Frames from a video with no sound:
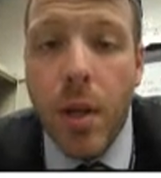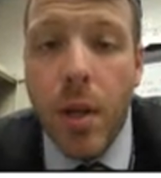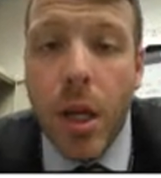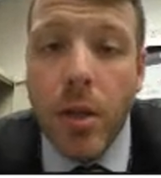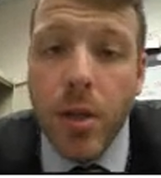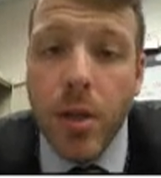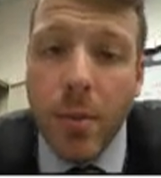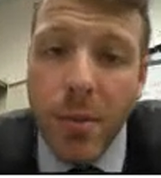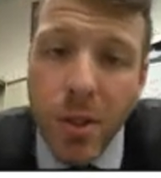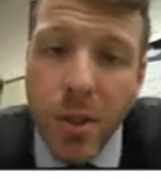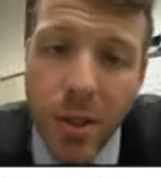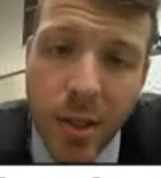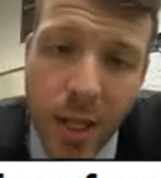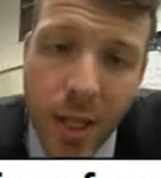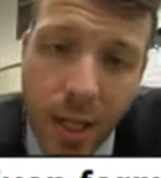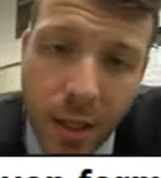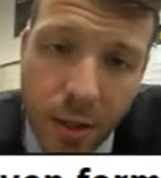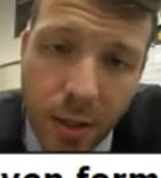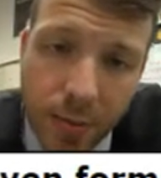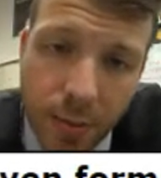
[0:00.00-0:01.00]
So I'm just going to
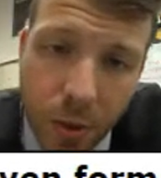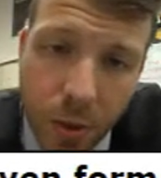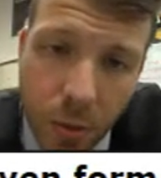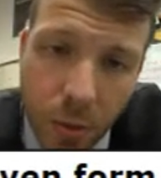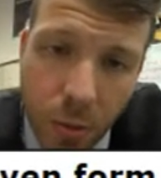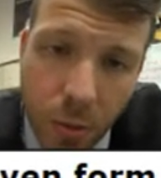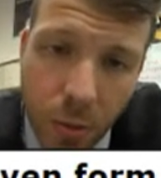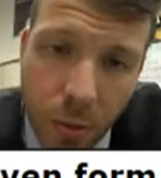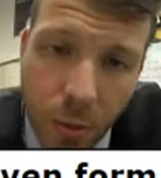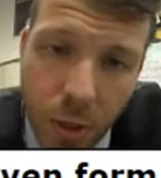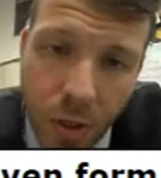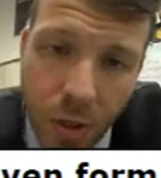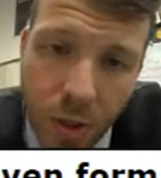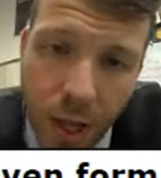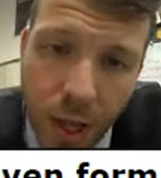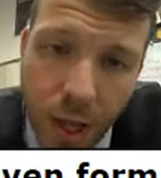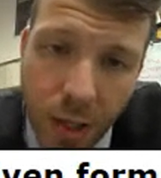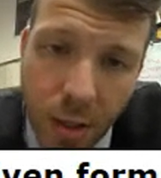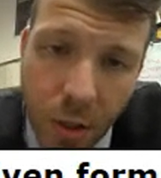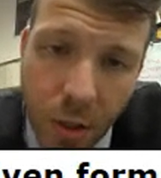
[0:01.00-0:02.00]
take this first one, which is
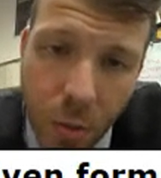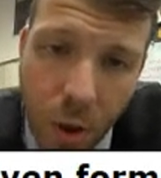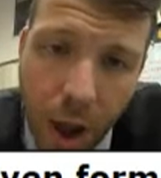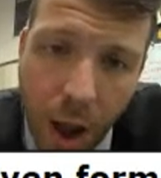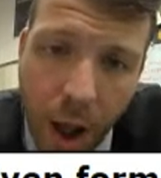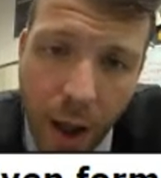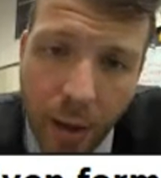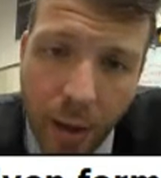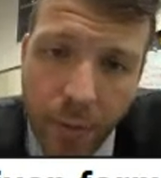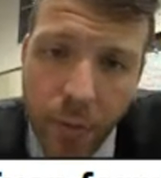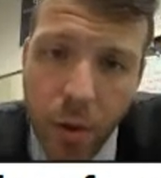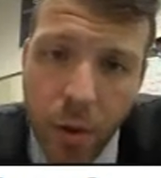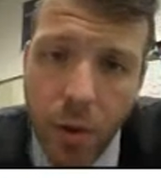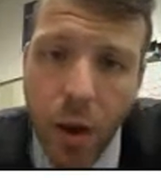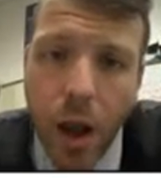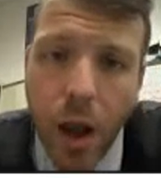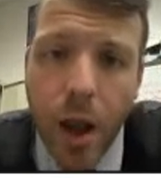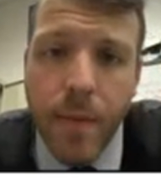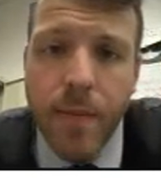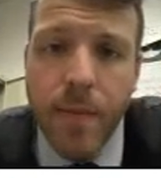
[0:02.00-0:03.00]
x and a y,
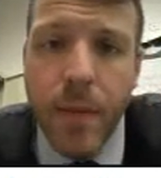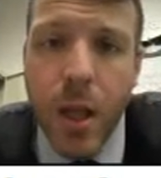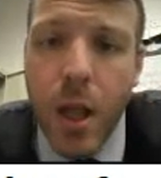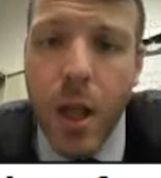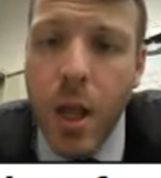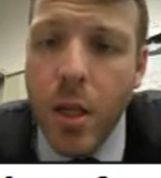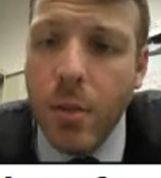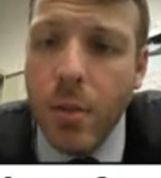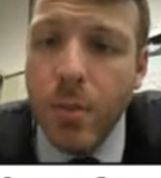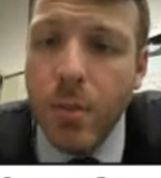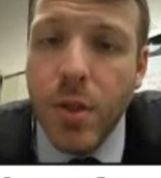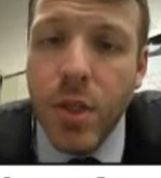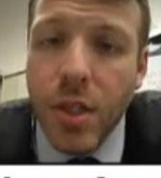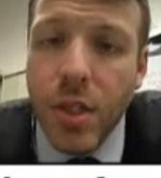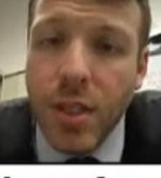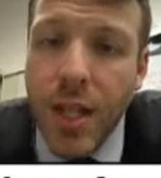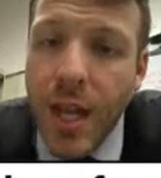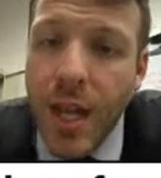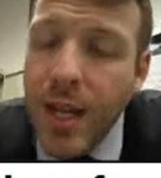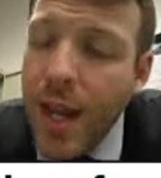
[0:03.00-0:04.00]
okay? So I'm just going to
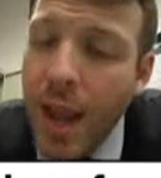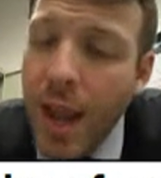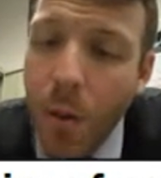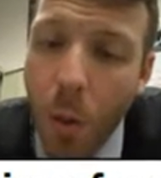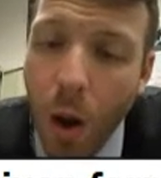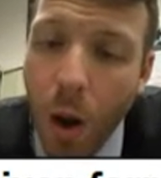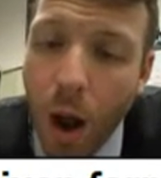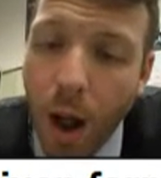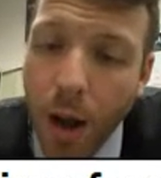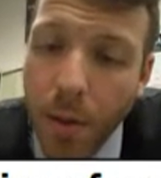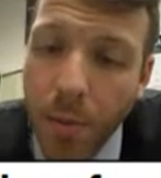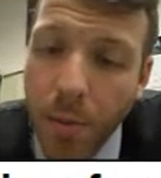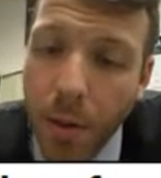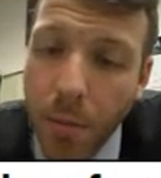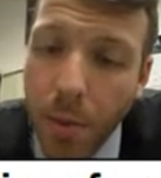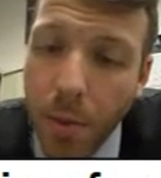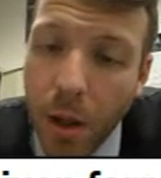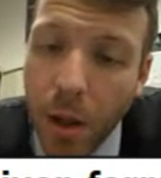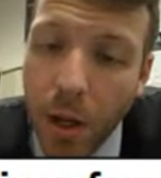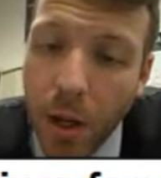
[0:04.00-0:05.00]
take that y and I'm going
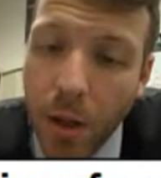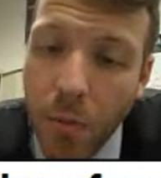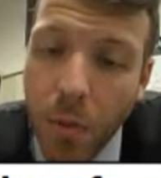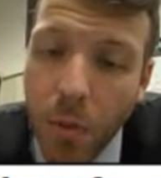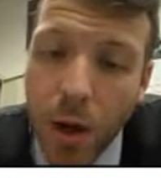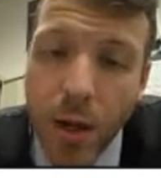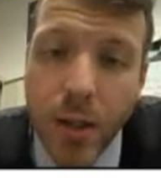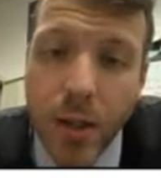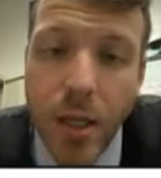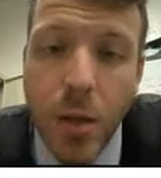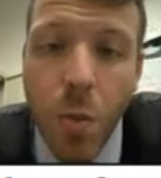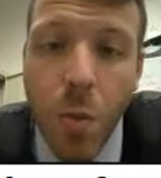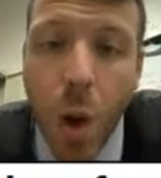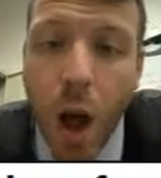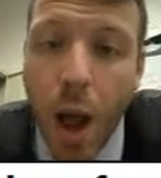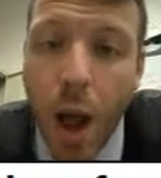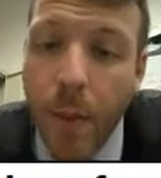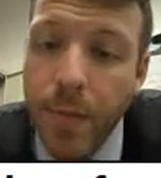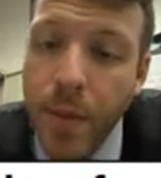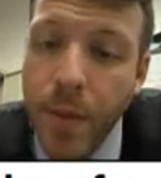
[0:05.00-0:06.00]
to plug it in where I see
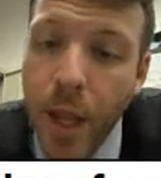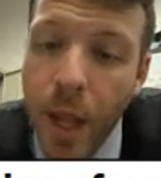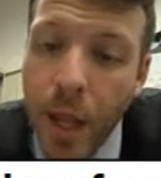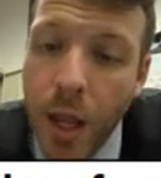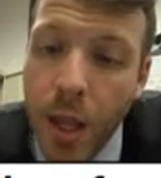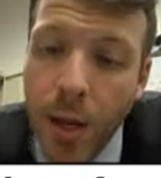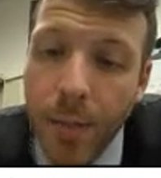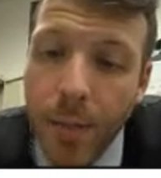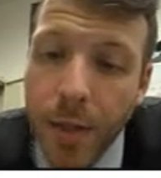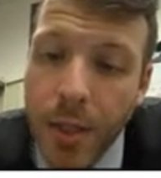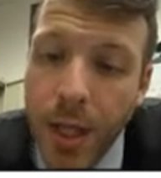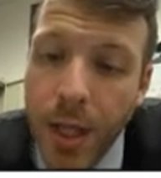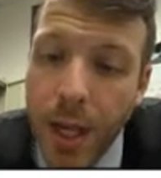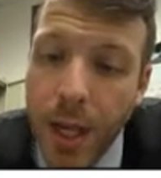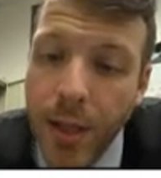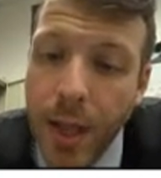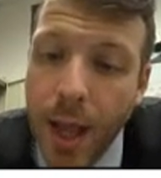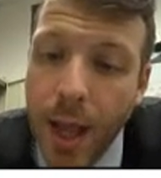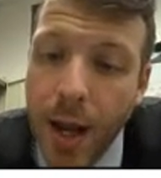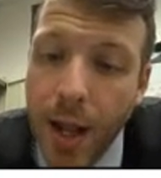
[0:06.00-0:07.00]
y. And I'm going to take
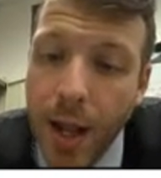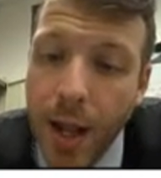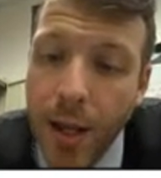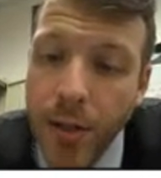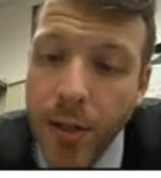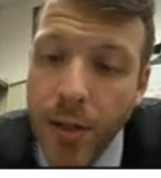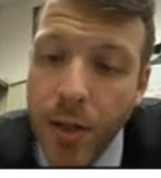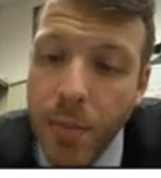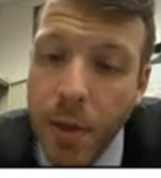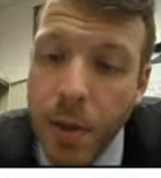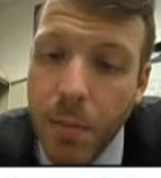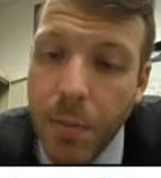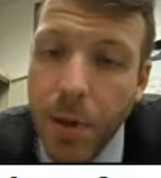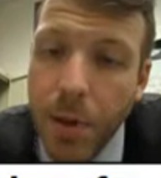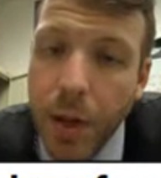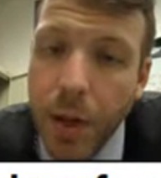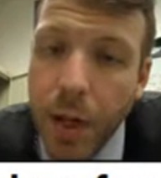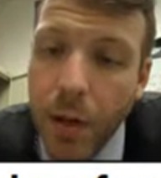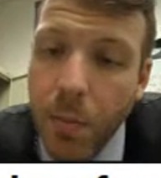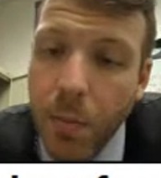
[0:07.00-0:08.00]
that x and I'm going to
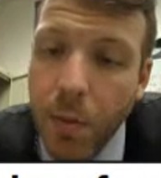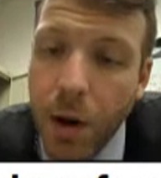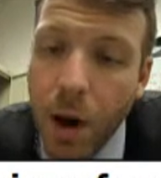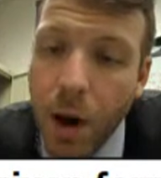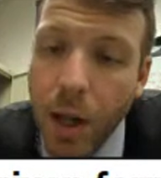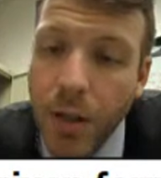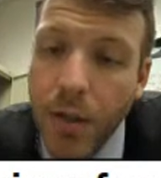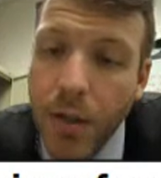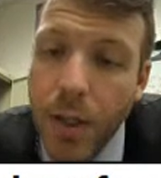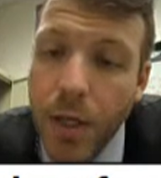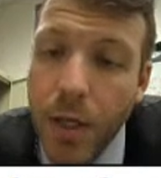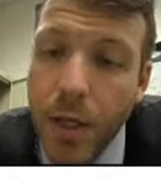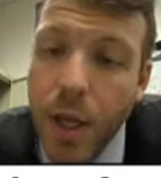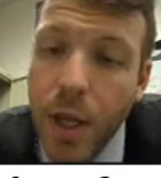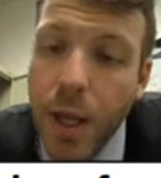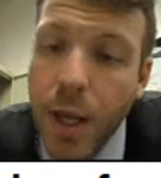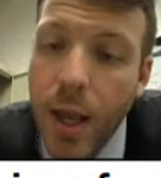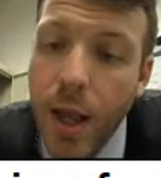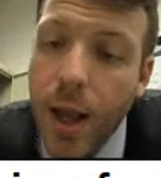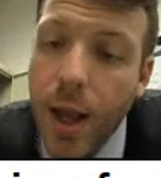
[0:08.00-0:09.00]
plug it in where I see
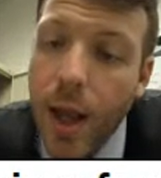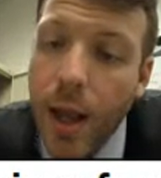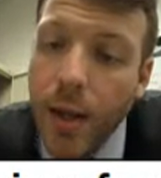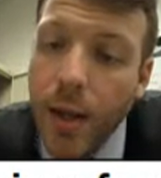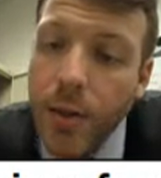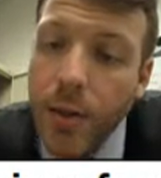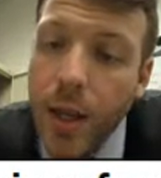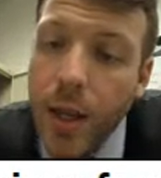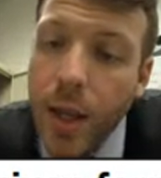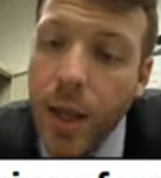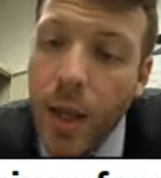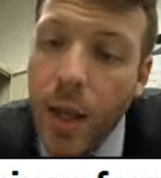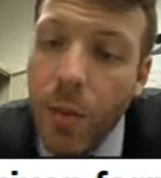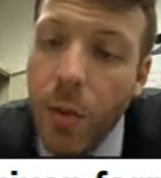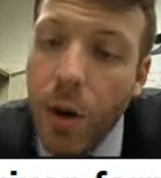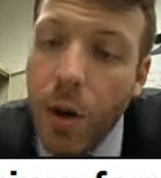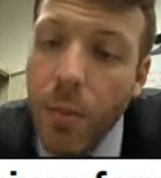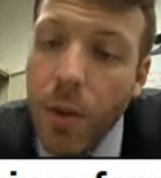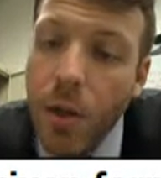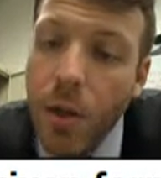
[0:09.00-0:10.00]
x. And
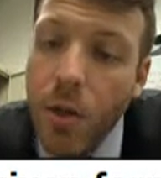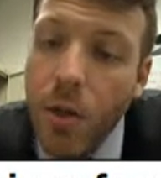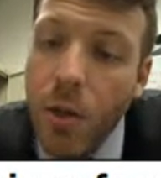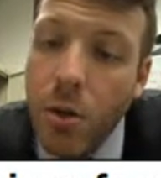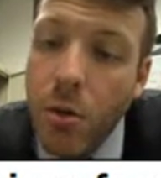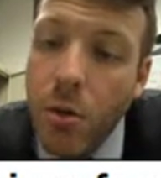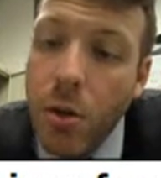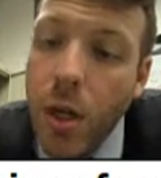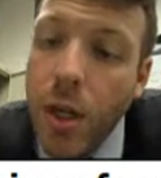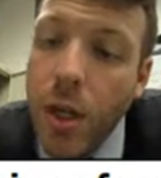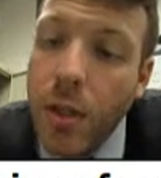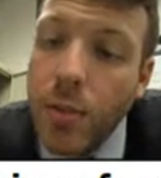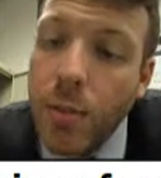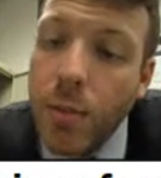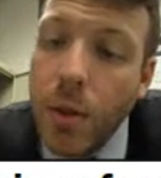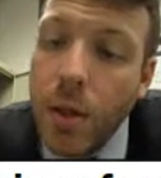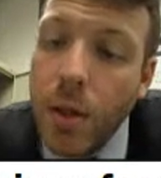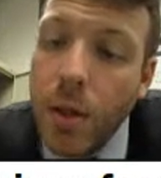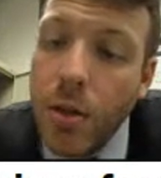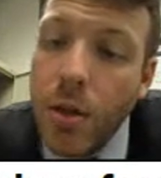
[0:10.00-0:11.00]
what I'm going to do is I'm
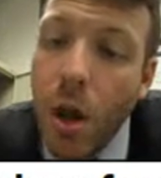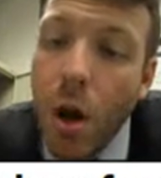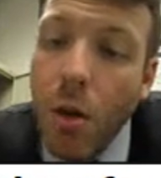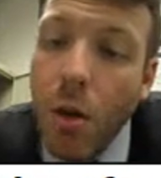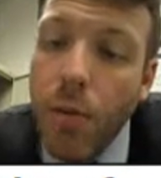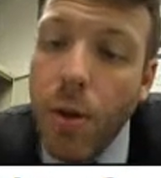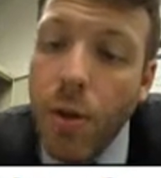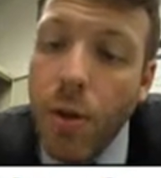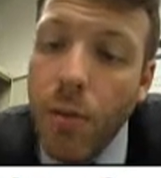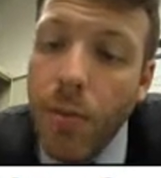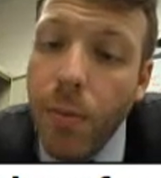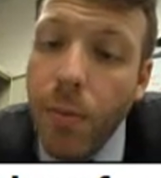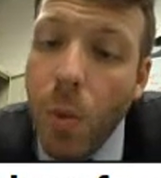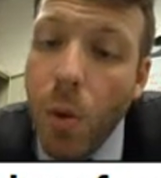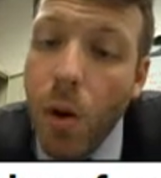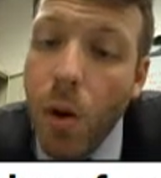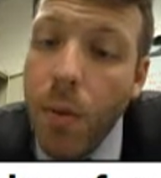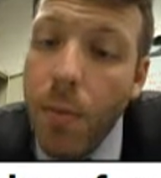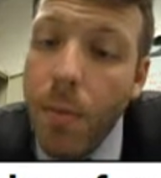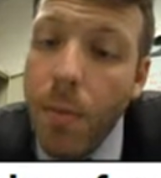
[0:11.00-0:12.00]
going to solve
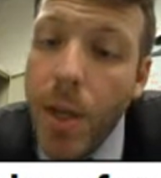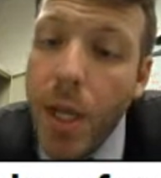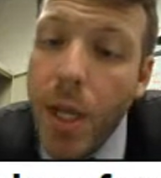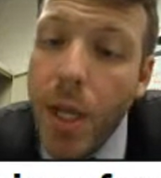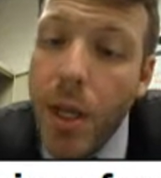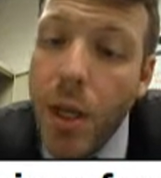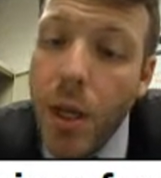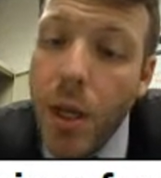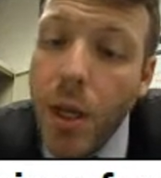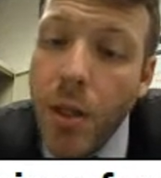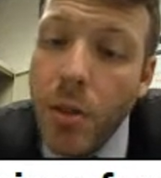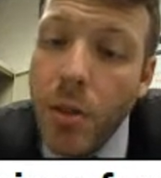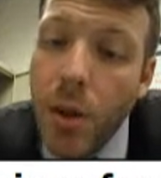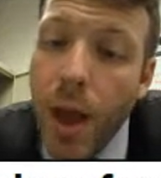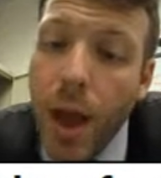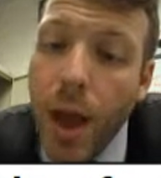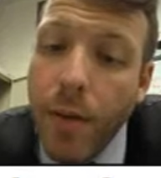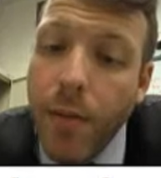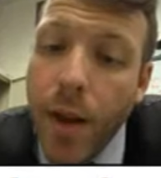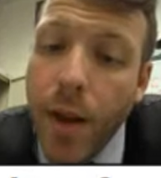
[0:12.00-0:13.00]
for b. So I
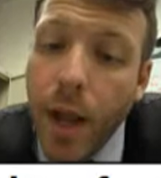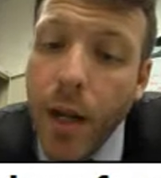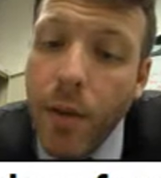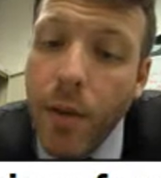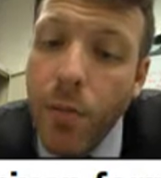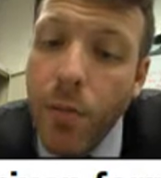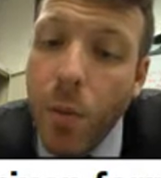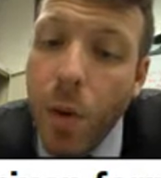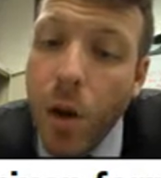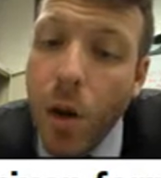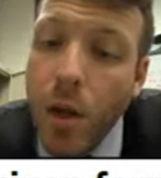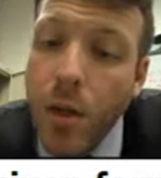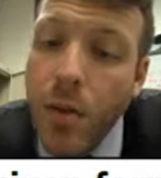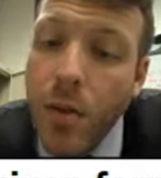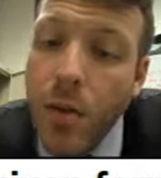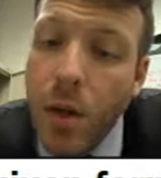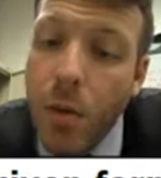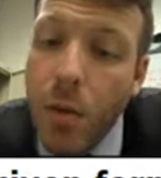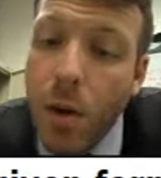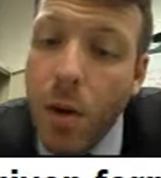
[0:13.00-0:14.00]
have negative 1 and
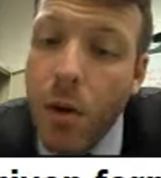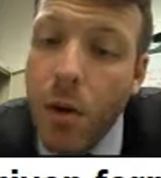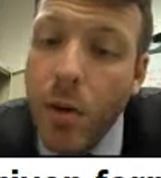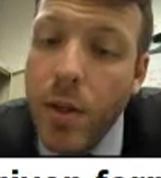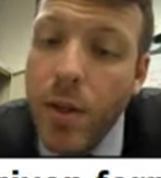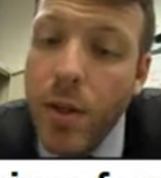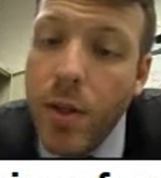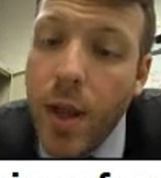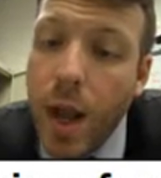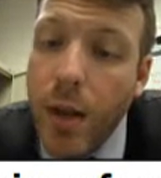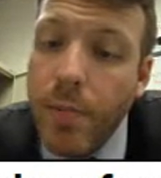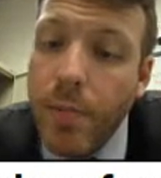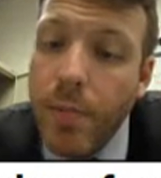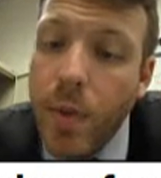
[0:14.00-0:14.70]
0 on this side